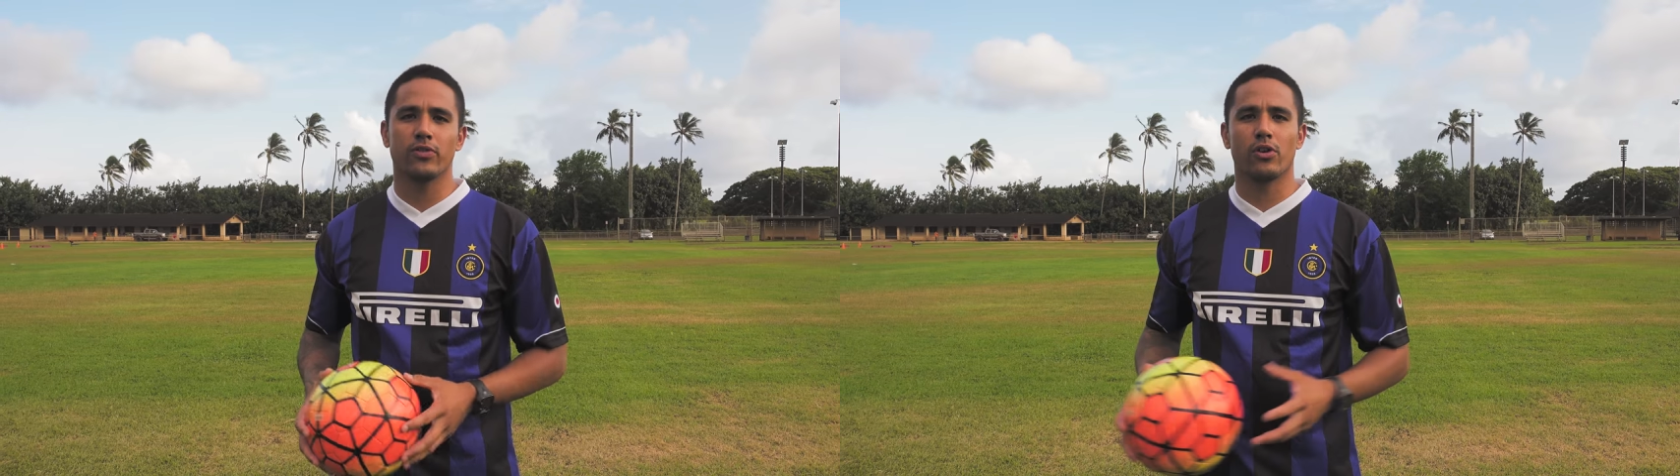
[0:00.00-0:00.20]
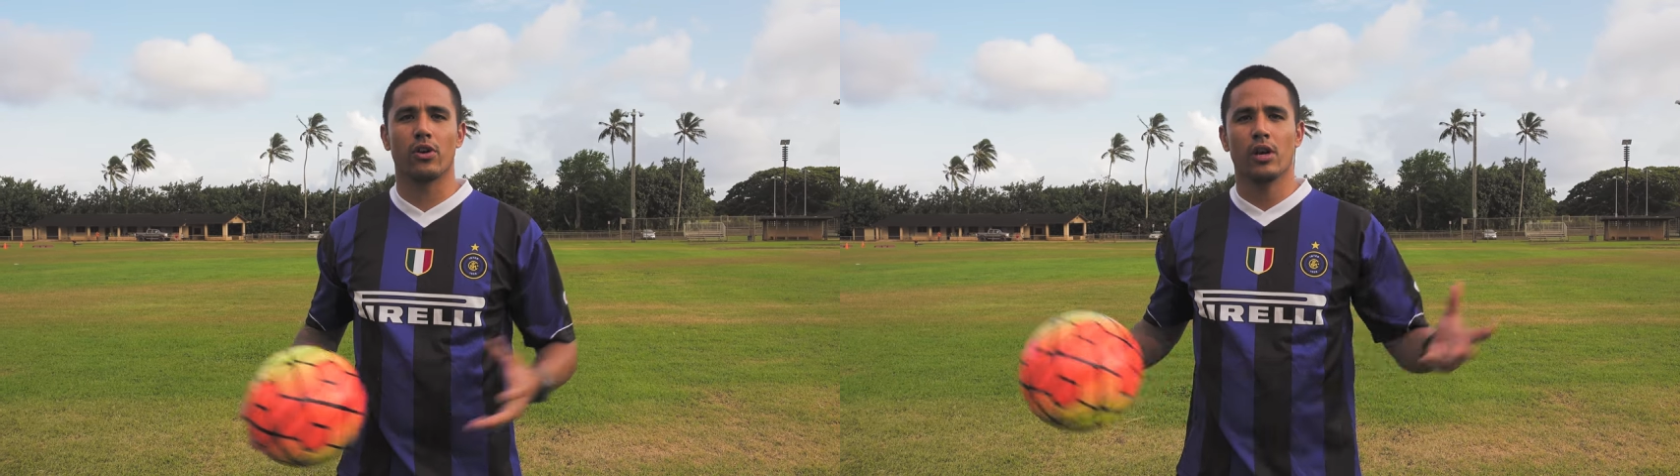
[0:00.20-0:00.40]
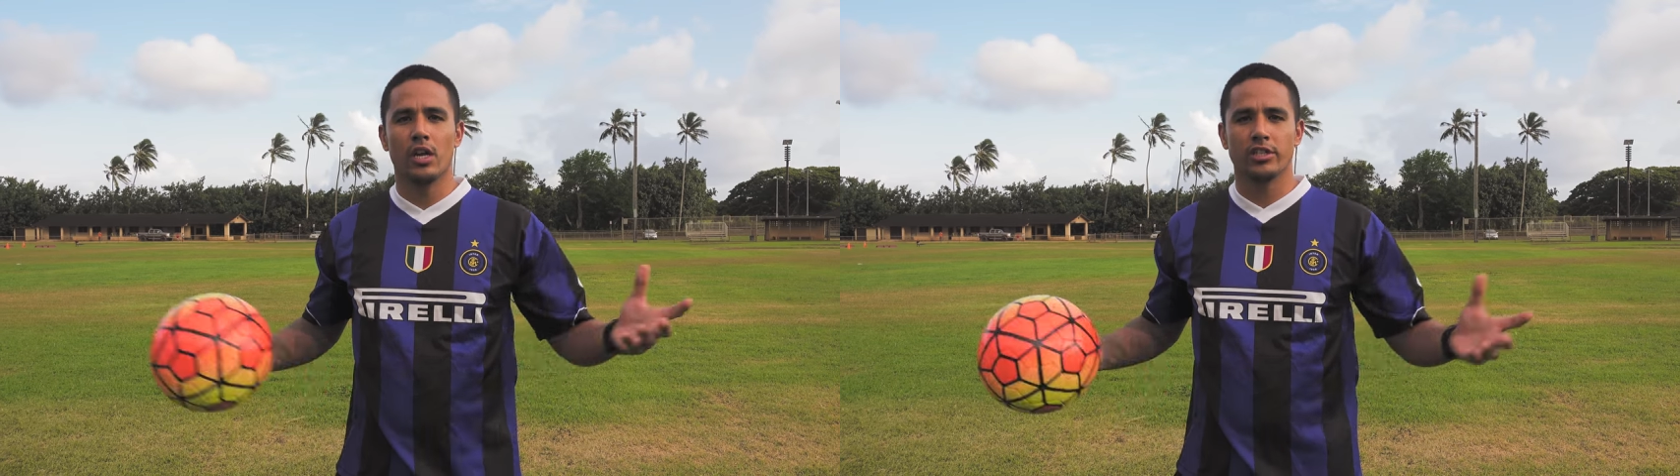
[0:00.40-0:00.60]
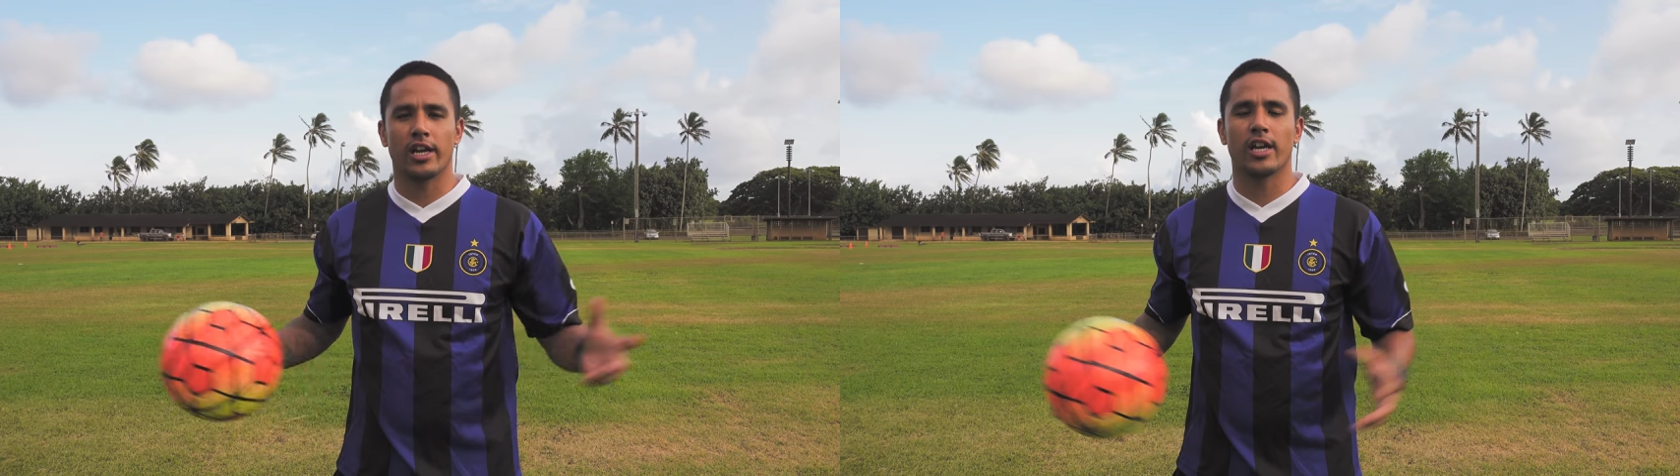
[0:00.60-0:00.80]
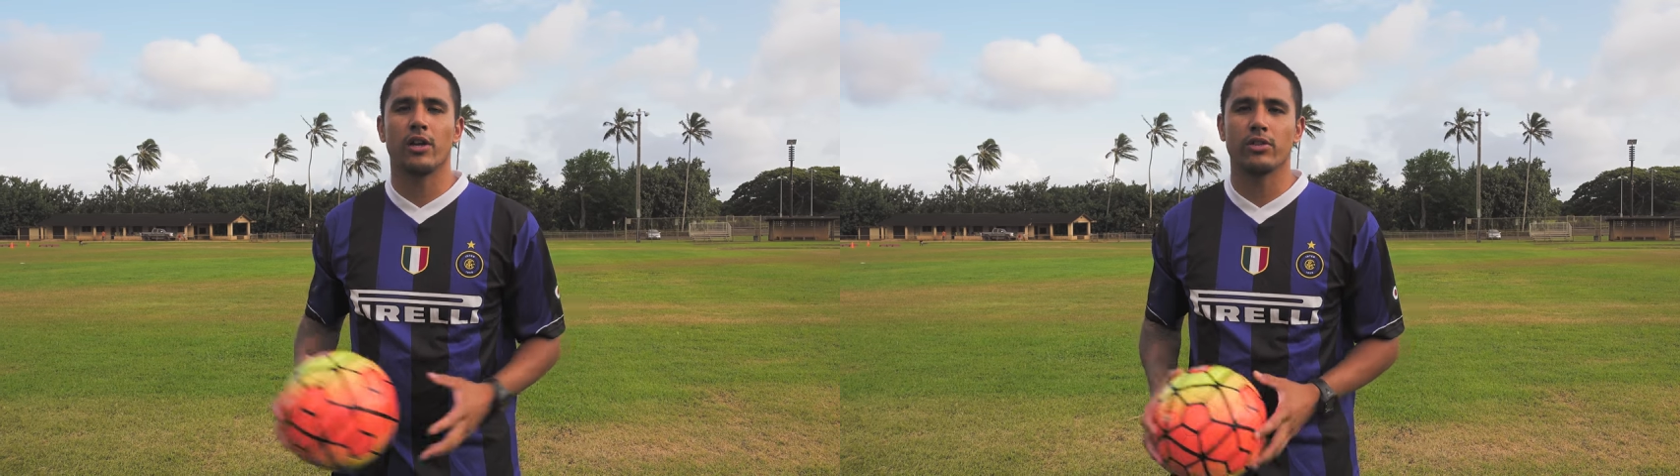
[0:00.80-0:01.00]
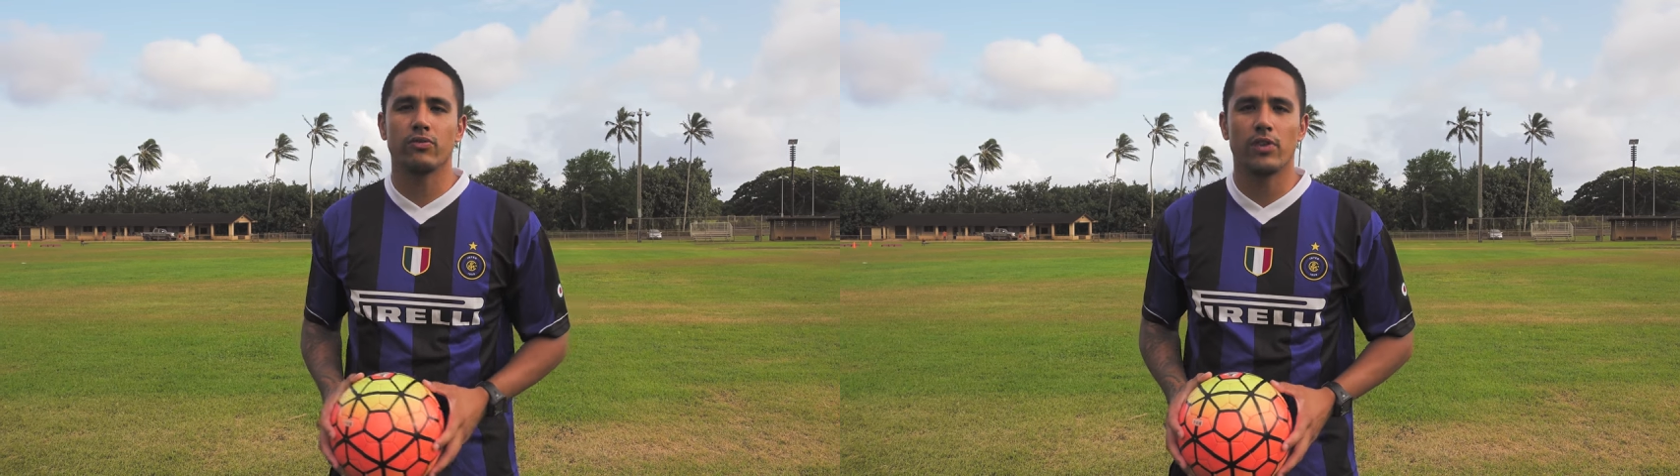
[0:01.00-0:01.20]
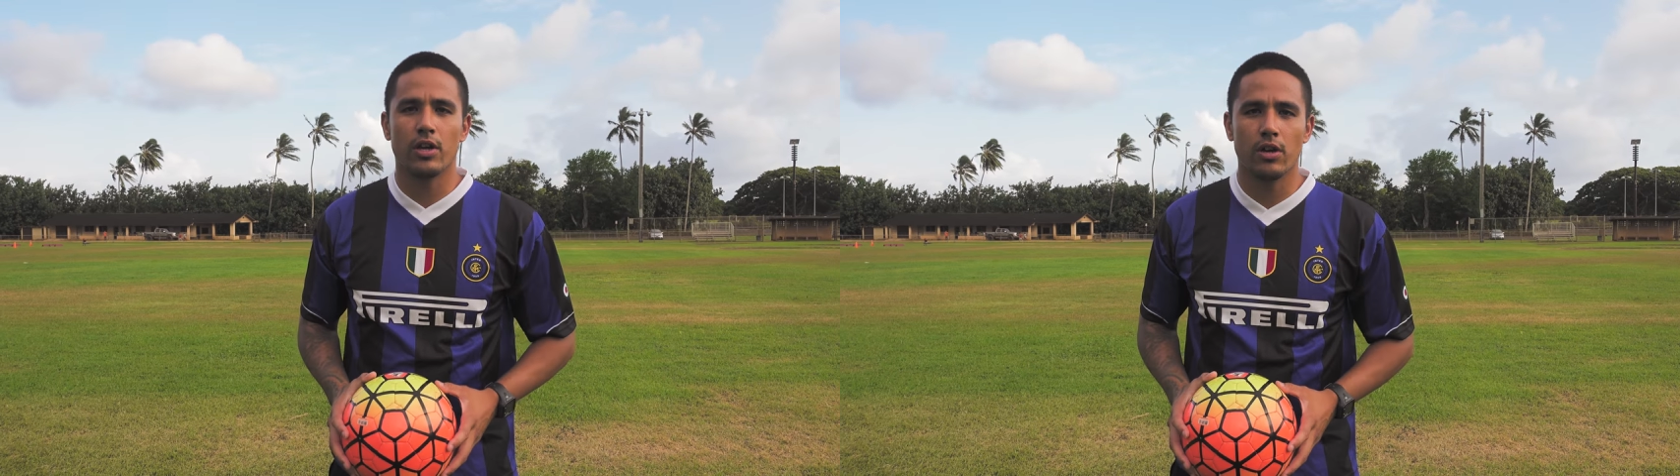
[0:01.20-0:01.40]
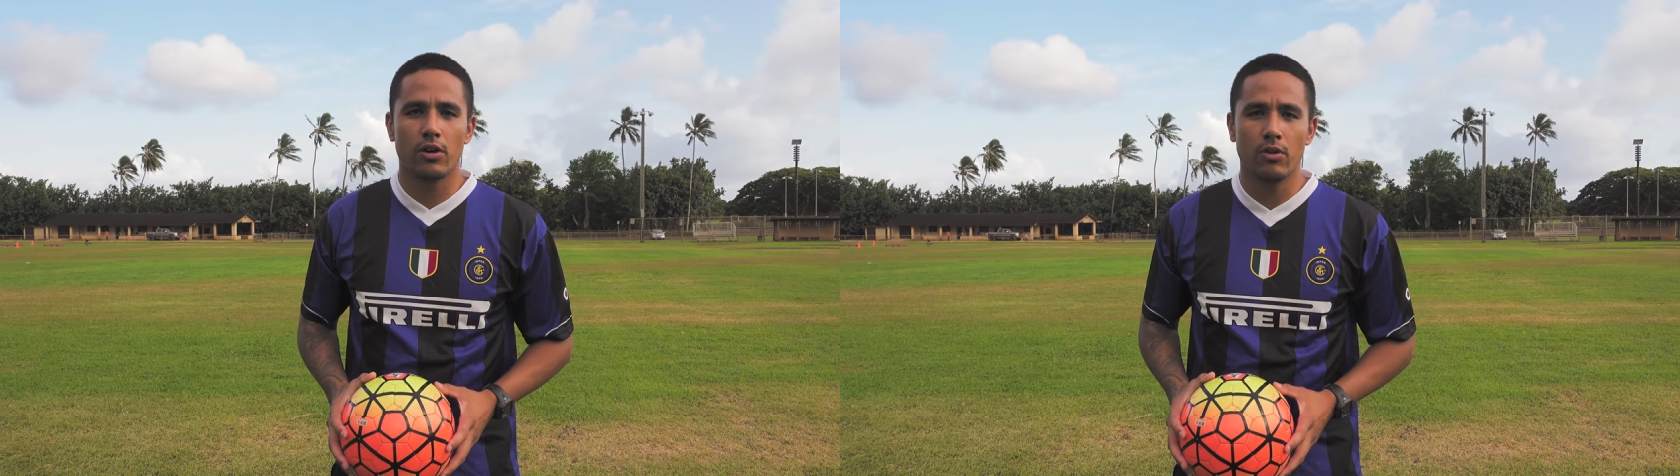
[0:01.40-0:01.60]
for checking out this
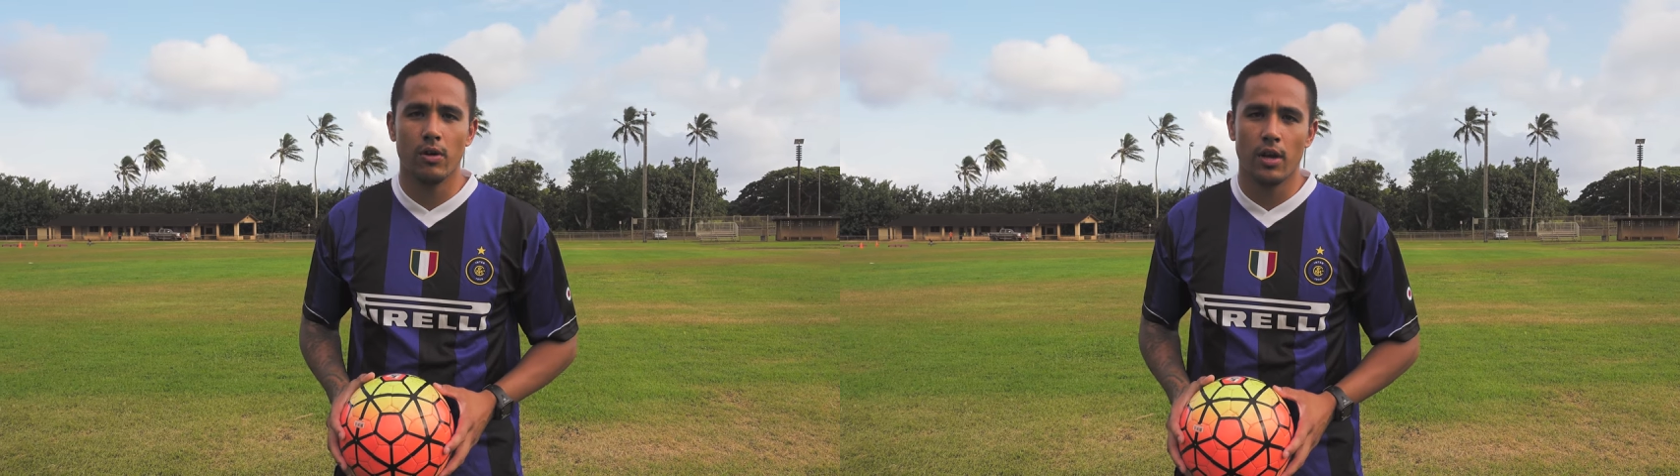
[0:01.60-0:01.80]
video,